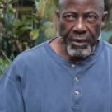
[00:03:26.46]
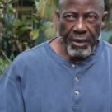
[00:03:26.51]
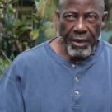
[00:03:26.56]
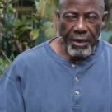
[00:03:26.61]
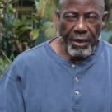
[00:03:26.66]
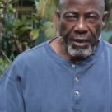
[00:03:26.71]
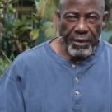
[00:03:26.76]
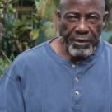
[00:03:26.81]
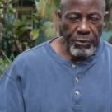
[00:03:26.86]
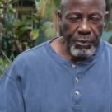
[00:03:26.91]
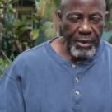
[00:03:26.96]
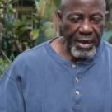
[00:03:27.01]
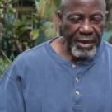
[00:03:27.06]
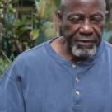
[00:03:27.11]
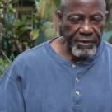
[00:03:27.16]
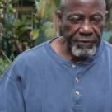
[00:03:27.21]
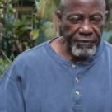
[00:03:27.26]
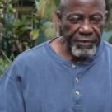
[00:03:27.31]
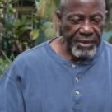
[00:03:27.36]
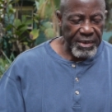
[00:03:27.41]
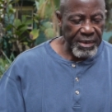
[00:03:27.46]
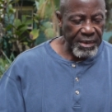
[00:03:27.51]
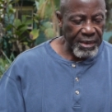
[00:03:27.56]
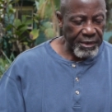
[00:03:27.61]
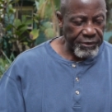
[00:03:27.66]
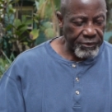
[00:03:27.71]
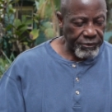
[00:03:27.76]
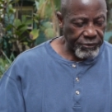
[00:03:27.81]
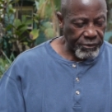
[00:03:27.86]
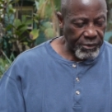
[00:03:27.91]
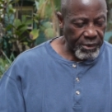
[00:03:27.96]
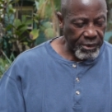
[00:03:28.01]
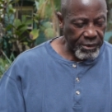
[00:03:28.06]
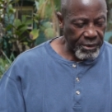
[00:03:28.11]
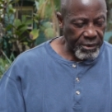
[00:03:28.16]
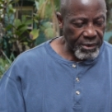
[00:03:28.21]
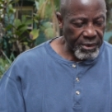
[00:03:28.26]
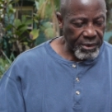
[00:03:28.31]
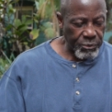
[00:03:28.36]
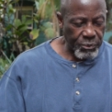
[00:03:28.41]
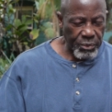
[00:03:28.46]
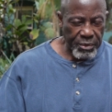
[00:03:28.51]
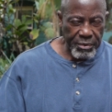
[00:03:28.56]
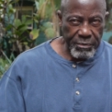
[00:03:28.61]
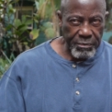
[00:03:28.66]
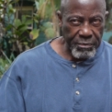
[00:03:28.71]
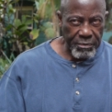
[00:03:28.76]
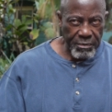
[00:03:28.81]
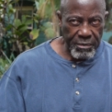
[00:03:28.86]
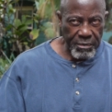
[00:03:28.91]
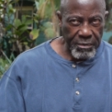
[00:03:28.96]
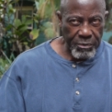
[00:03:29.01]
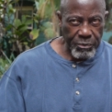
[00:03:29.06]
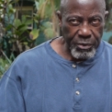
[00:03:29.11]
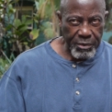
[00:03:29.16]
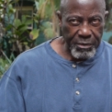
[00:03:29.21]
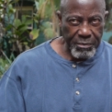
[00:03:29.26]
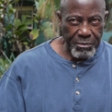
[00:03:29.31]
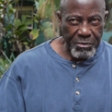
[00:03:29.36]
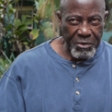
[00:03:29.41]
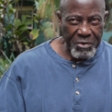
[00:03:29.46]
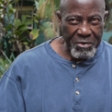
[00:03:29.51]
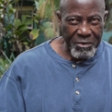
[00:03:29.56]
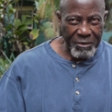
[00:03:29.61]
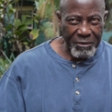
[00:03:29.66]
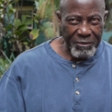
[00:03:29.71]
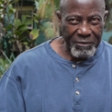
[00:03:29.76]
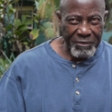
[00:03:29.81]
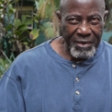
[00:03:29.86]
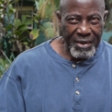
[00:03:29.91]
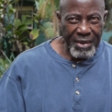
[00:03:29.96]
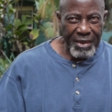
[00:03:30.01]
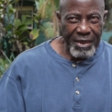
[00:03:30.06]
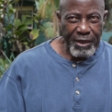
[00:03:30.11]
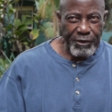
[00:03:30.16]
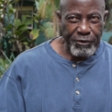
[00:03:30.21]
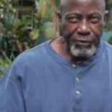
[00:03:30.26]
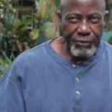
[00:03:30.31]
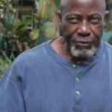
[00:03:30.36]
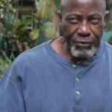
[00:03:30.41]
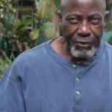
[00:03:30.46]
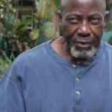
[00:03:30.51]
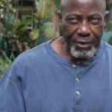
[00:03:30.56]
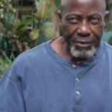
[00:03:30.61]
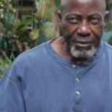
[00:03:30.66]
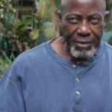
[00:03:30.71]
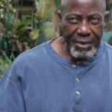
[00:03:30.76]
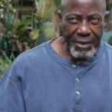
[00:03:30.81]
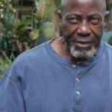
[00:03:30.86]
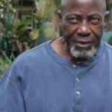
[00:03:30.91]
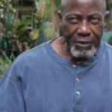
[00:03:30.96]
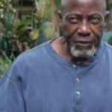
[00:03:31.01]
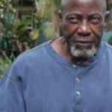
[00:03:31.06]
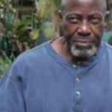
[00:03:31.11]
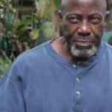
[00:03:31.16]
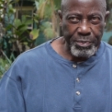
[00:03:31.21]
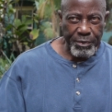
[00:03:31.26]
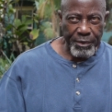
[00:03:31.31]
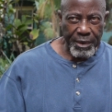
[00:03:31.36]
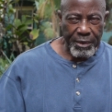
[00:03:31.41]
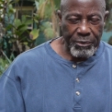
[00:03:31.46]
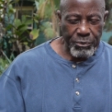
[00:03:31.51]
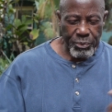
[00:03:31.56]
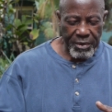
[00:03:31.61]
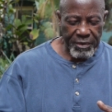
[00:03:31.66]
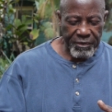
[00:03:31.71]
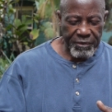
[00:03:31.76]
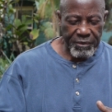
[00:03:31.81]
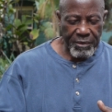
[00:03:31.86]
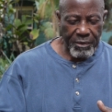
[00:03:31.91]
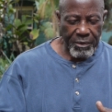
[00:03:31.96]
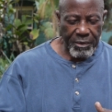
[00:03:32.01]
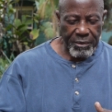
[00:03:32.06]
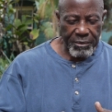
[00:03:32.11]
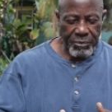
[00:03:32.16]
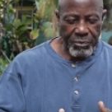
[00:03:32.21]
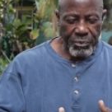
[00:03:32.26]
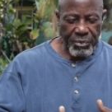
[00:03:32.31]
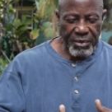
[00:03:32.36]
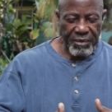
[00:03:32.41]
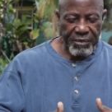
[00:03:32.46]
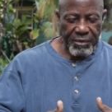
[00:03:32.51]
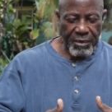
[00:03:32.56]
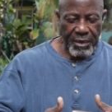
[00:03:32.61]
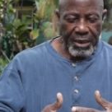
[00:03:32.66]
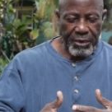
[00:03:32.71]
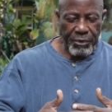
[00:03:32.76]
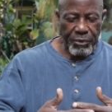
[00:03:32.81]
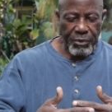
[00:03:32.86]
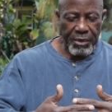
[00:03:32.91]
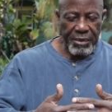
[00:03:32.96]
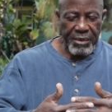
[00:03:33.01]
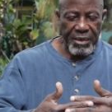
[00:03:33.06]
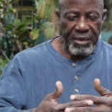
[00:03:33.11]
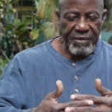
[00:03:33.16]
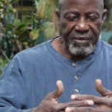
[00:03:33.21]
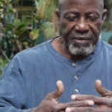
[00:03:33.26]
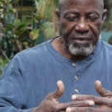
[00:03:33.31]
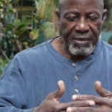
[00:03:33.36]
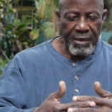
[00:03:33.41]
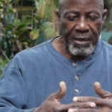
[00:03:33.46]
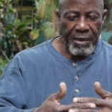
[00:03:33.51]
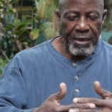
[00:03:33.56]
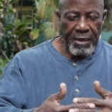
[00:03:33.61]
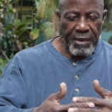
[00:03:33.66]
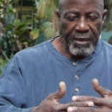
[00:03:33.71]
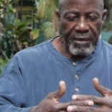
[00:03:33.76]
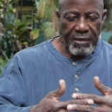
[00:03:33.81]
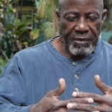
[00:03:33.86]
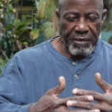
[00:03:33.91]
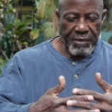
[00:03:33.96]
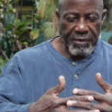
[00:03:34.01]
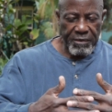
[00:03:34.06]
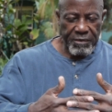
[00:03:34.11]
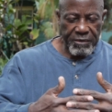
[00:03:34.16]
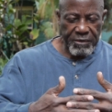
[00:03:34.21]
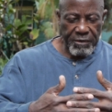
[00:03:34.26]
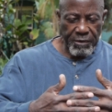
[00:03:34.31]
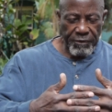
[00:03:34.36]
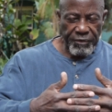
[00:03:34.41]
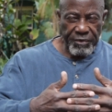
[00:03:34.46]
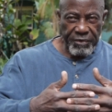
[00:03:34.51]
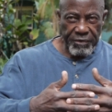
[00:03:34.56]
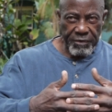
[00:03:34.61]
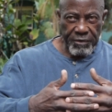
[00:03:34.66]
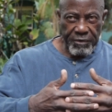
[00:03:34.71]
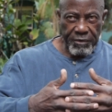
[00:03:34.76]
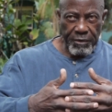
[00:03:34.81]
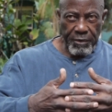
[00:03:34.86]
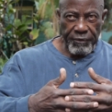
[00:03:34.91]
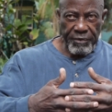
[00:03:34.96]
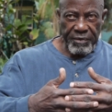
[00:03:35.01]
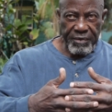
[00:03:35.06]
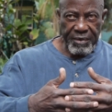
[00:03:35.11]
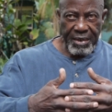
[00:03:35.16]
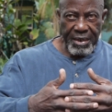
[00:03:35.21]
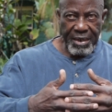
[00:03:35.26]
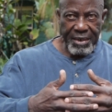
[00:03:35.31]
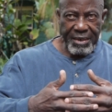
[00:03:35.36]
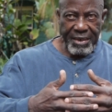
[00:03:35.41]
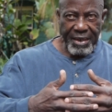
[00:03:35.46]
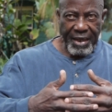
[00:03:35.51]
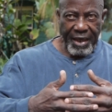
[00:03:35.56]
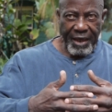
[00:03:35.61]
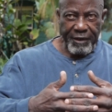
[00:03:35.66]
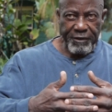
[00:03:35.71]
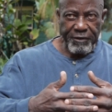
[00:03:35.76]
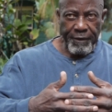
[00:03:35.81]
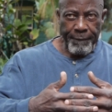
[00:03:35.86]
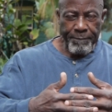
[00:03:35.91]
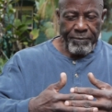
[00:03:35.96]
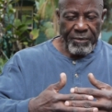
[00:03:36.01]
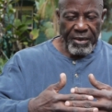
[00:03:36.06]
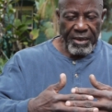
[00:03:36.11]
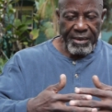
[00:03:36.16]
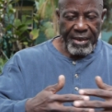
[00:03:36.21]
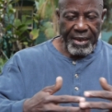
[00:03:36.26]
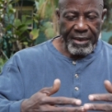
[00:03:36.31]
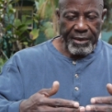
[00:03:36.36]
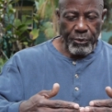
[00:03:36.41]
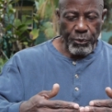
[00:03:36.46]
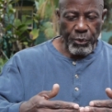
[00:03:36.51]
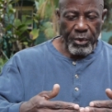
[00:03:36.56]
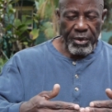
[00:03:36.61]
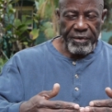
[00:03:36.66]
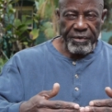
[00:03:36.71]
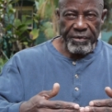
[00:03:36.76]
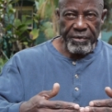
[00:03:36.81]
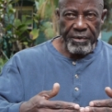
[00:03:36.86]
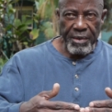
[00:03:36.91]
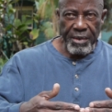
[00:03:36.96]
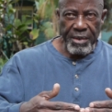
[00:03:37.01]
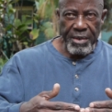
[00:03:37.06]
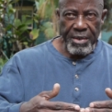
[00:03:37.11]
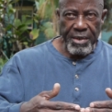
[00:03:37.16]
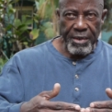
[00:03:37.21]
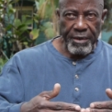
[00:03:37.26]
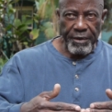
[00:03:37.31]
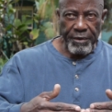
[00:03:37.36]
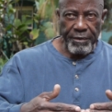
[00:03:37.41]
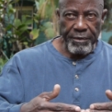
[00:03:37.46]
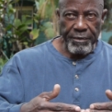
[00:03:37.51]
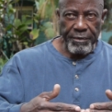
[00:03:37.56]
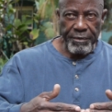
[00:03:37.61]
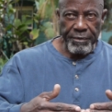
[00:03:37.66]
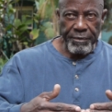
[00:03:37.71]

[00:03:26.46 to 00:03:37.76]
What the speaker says: Yeah, otherwise, if it didn't get stronger, it wouldn't move. It's stronger at this point when it's got all these surface-to-surface contacts than it was here.